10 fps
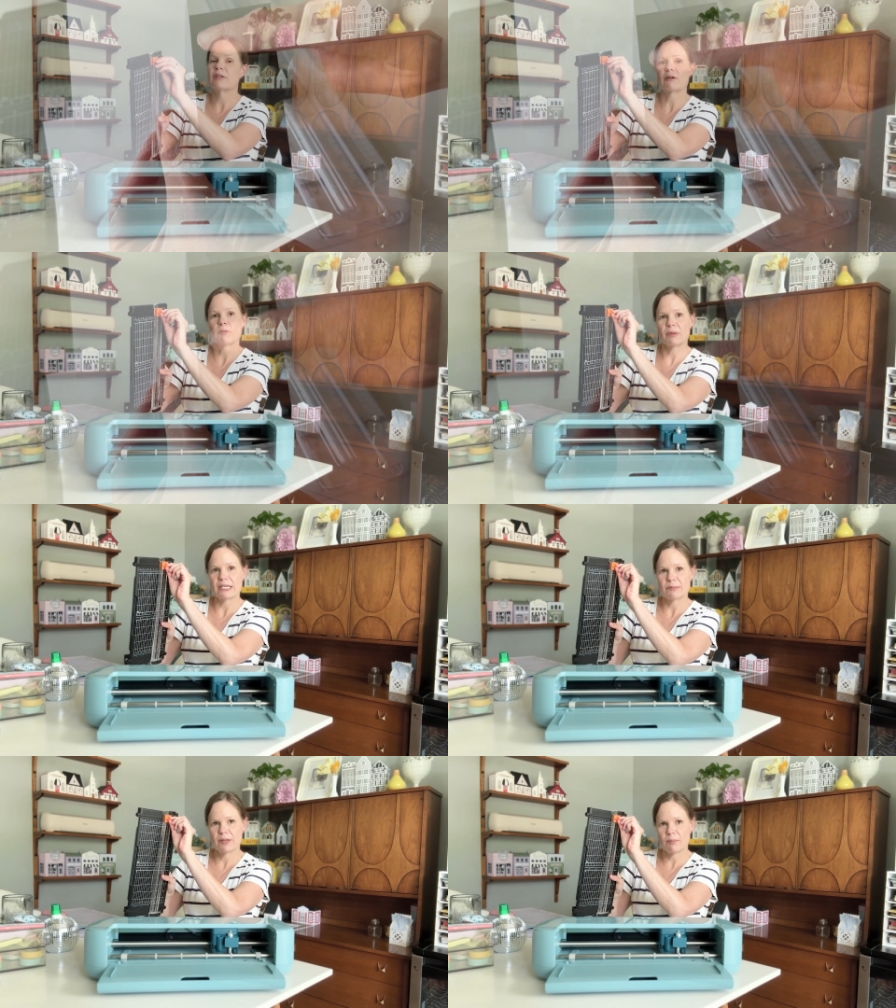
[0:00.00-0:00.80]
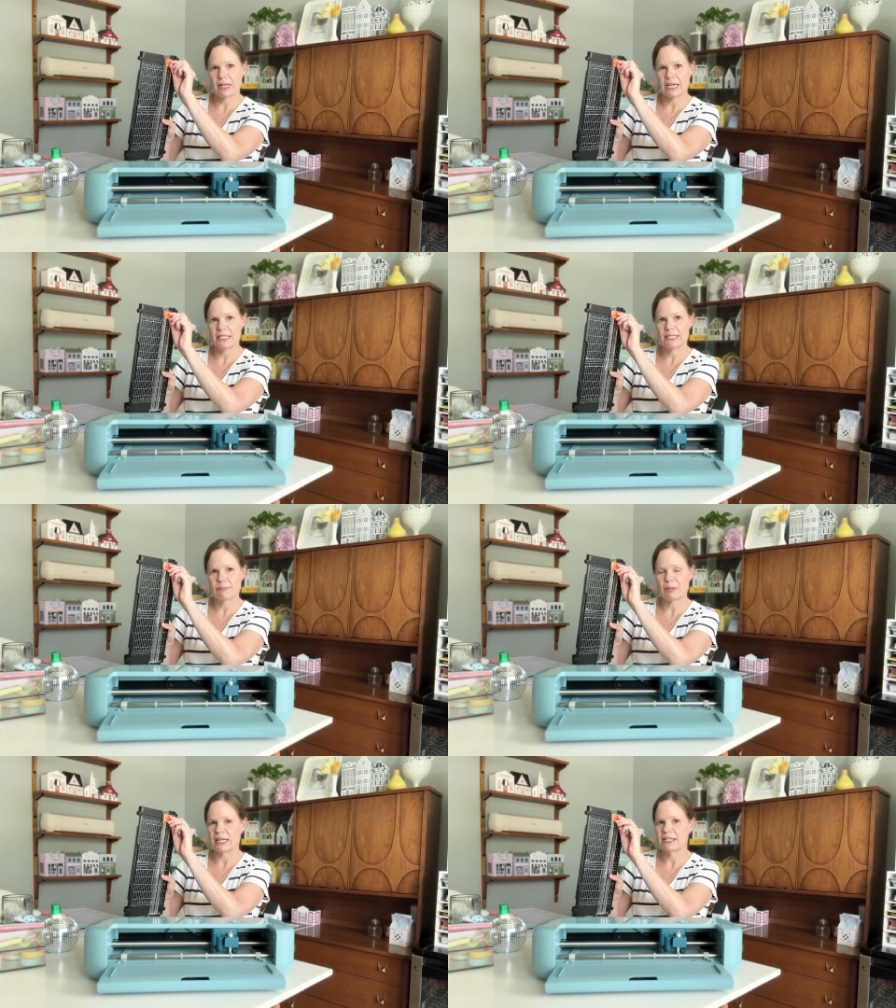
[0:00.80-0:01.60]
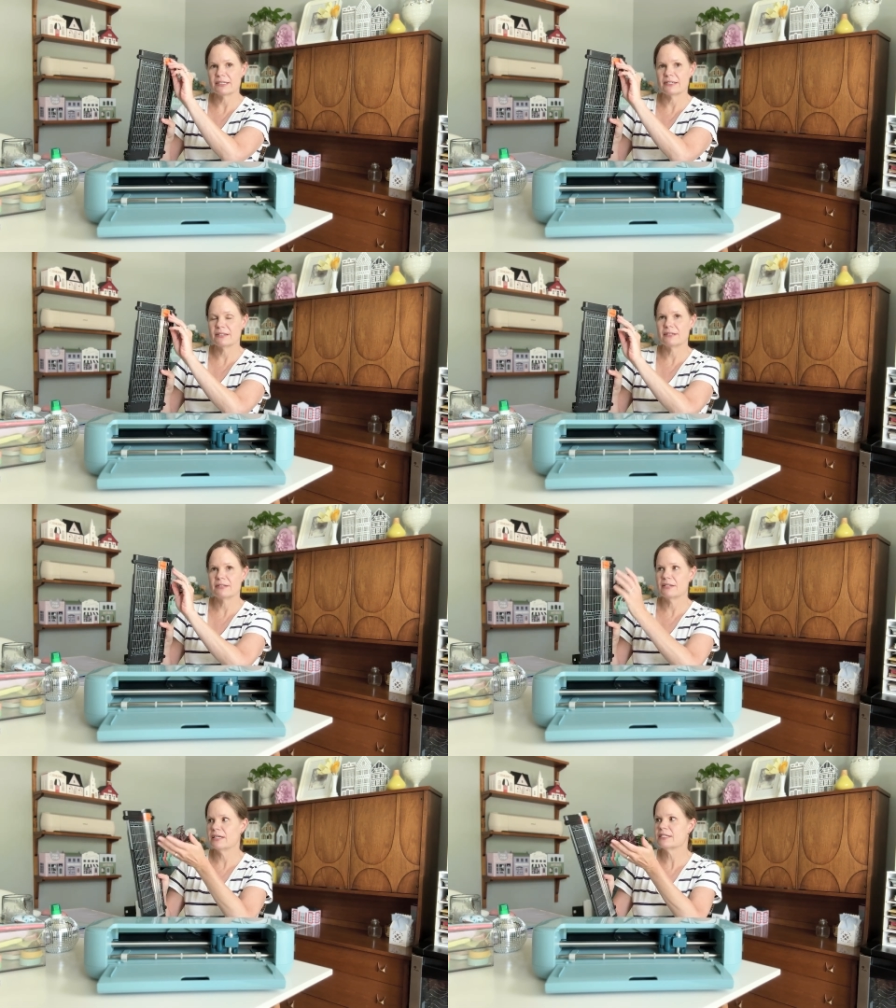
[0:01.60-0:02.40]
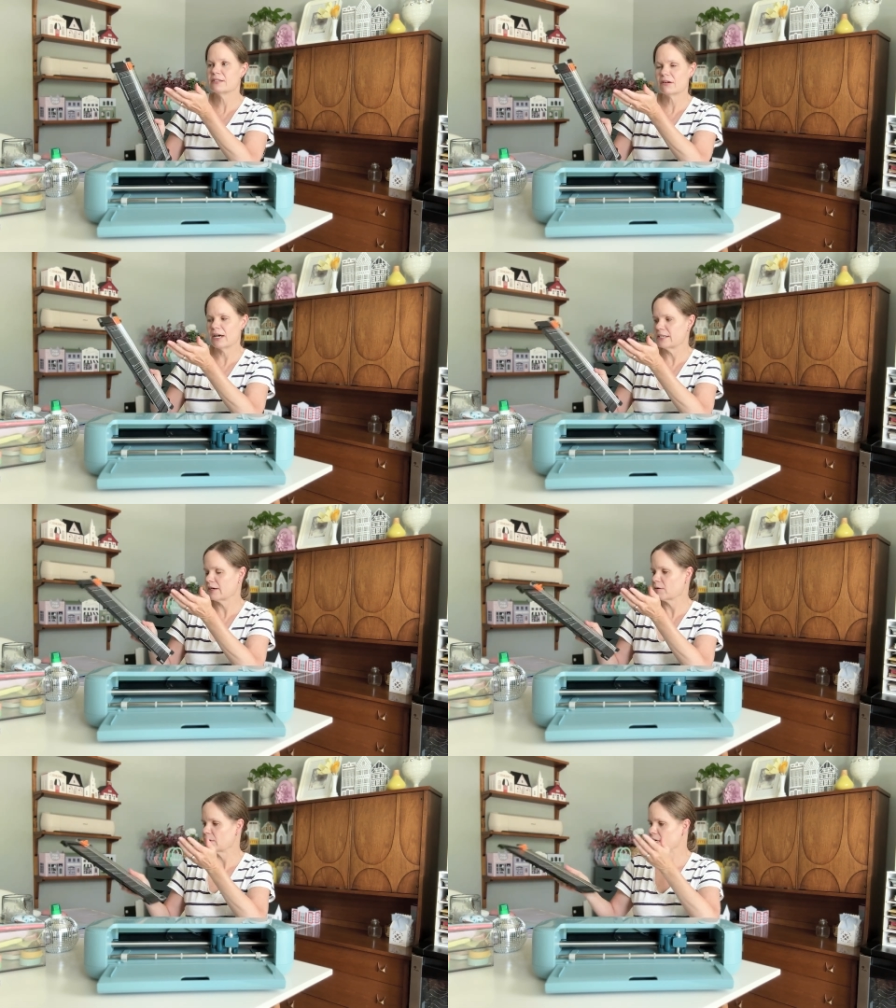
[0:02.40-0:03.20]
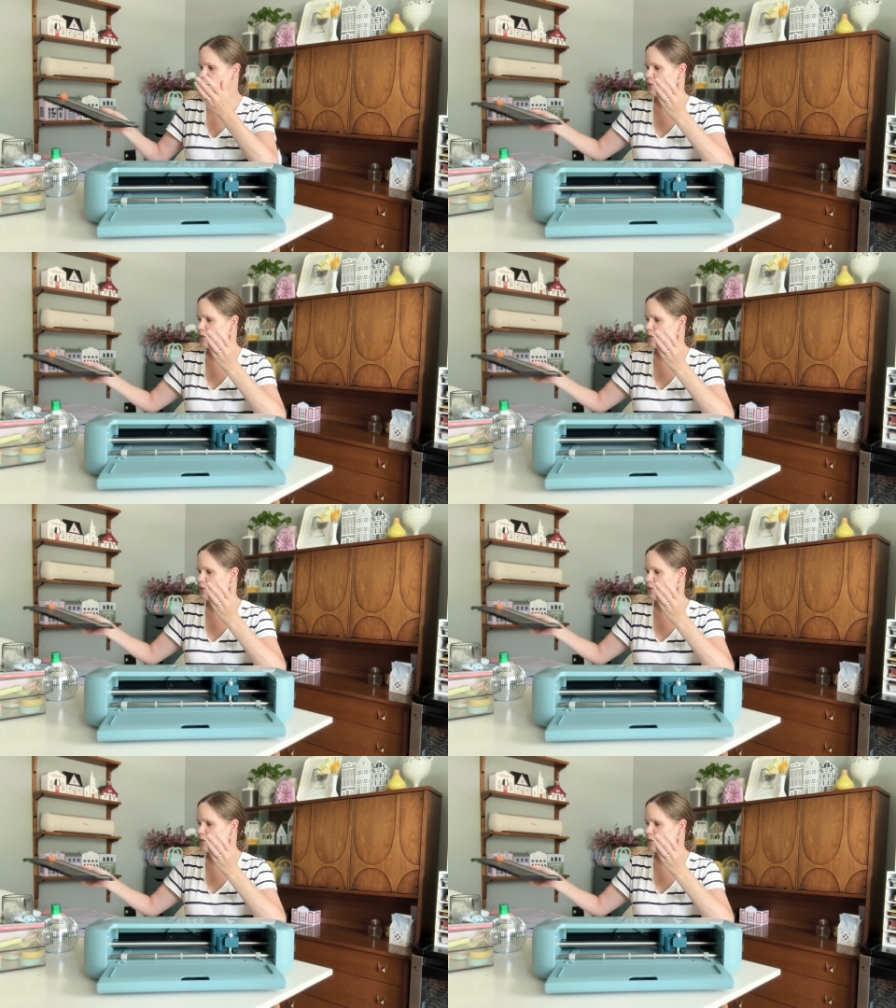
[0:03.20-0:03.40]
like replacement blades, but it still cut terribly.